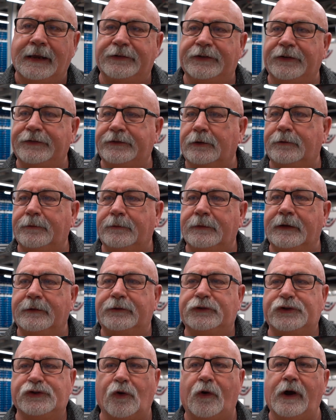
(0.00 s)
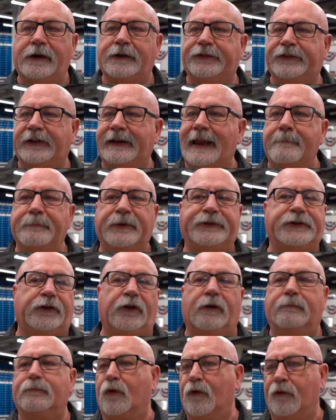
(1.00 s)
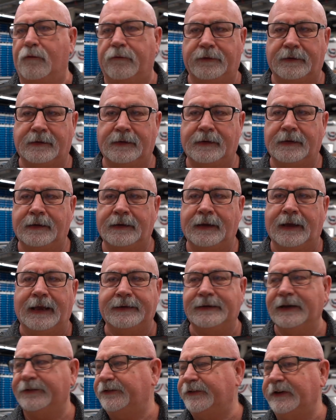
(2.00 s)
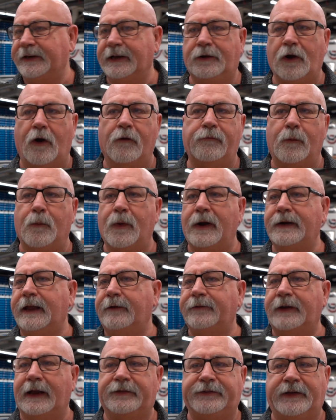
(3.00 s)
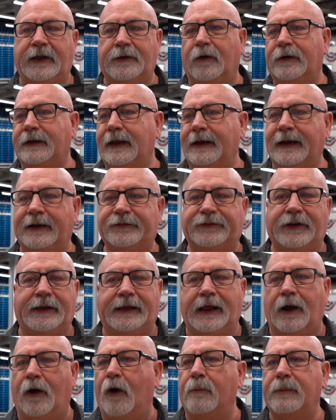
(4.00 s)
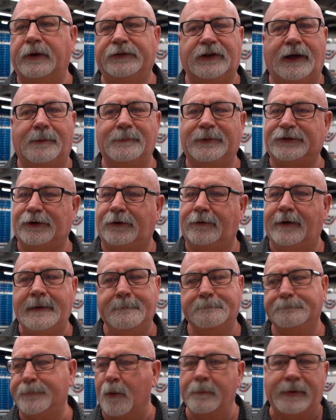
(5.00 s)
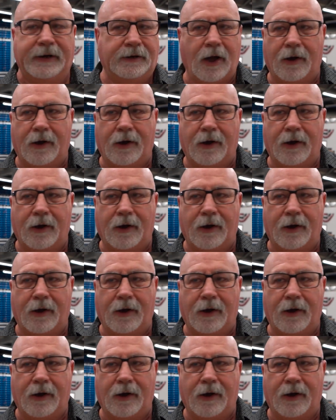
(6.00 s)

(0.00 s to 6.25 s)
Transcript: It's just a joy to see that material move and just see it go from one day to next day. Okay, next day you got a whole bunch of material boom, it